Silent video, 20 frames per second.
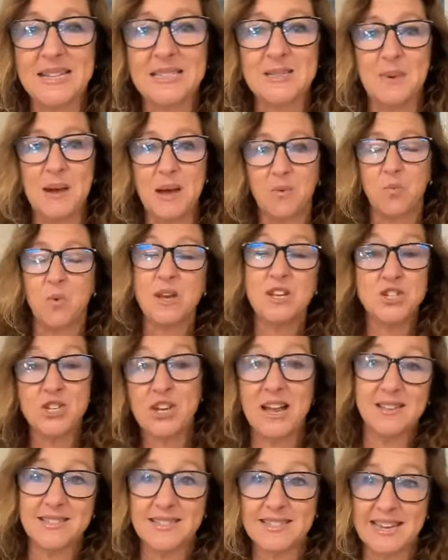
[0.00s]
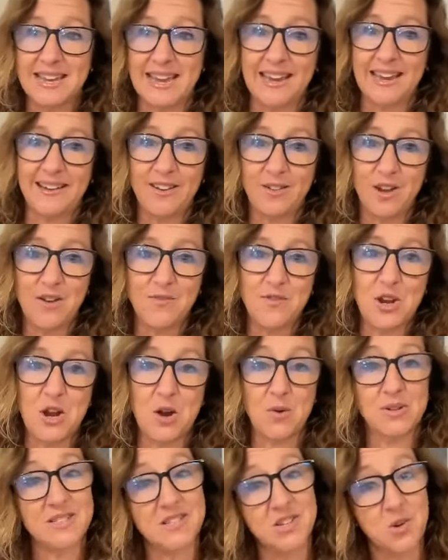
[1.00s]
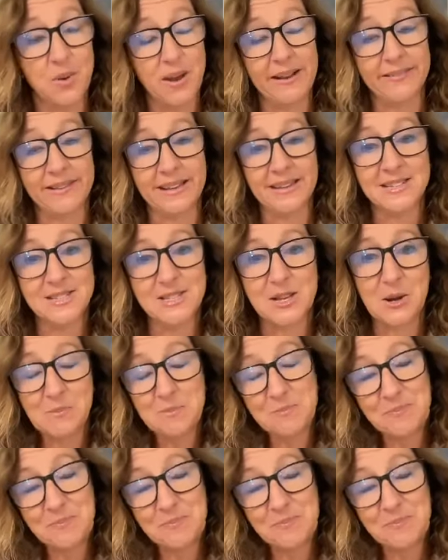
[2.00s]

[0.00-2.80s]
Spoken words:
but we shall see. You never know. It's New England, so.